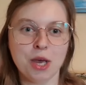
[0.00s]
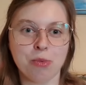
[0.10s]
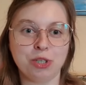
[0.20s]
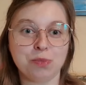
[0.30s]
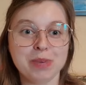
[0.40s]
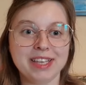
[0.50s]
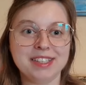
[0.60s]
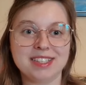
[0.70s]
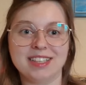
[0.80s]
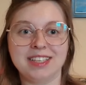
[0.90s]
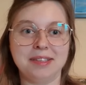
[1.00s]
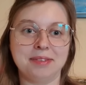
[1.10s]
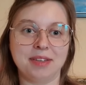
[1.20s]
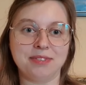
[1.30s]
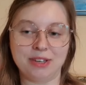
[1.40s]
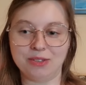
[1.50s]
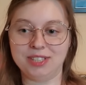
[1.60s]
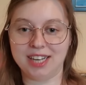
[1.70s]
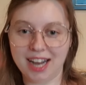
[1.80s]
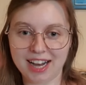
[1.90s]
which means that if I follow
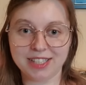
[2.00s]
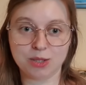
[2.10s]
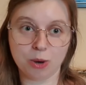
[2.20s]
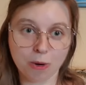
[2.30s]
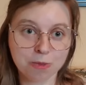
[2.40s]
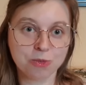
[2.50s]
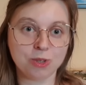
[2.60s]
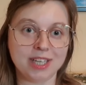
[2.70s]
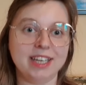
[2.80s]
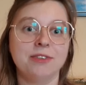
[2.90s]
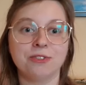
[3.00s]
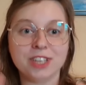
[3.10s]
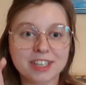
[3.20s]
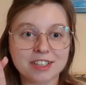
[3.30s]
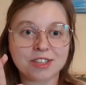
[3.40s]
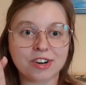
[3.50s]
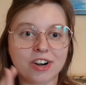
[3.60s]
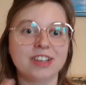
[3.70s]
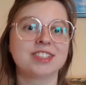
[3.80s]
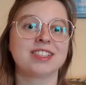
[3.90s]
the guides, hopefully, finger
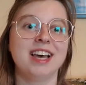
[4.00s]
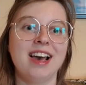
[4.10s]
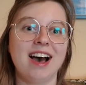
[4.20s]
crossed,